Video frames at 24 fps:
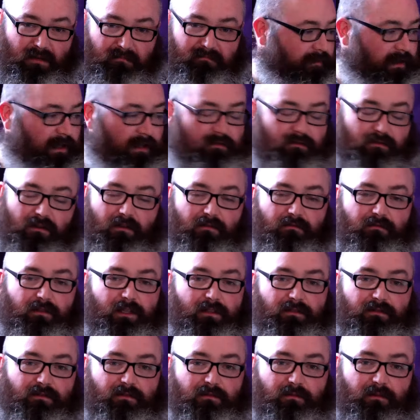that's not a
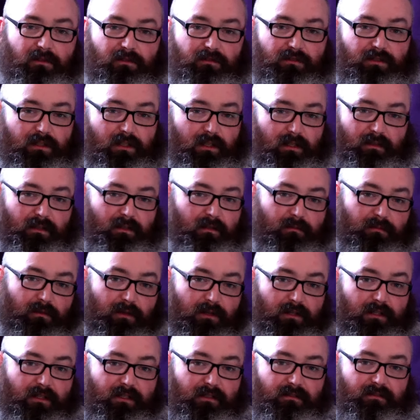reason to watch it. I don't know
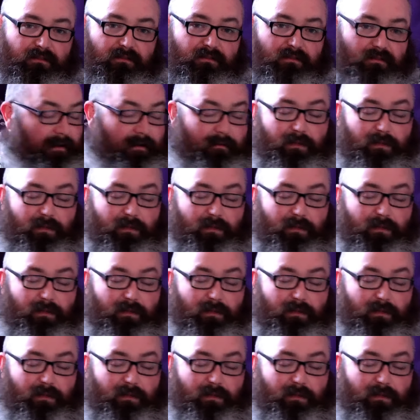what is,